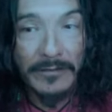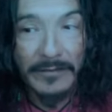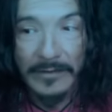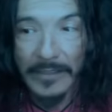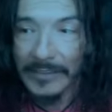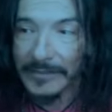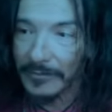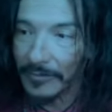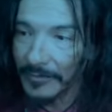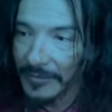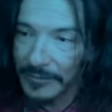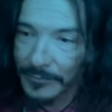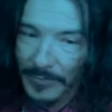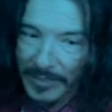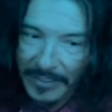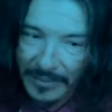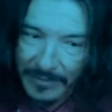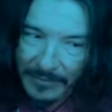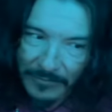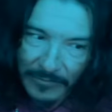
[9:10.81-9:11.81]
As long as
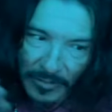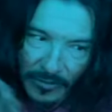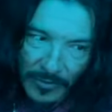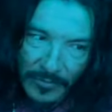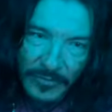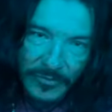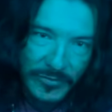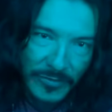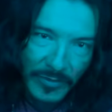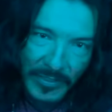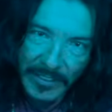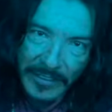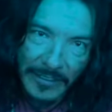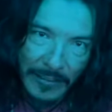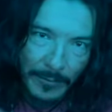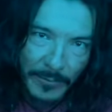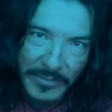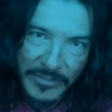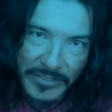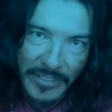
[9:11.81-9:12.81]
my girls don't end
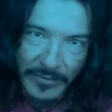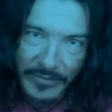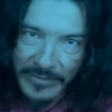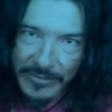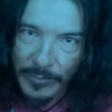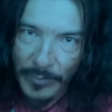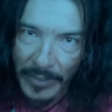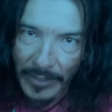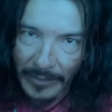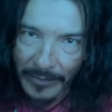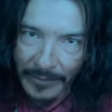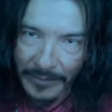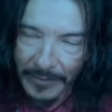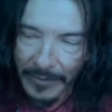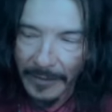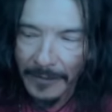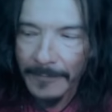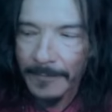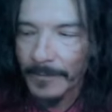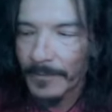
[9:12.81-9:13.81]
up in Jerry Springer, you
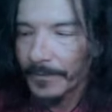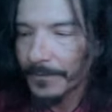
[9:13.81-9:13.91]
know.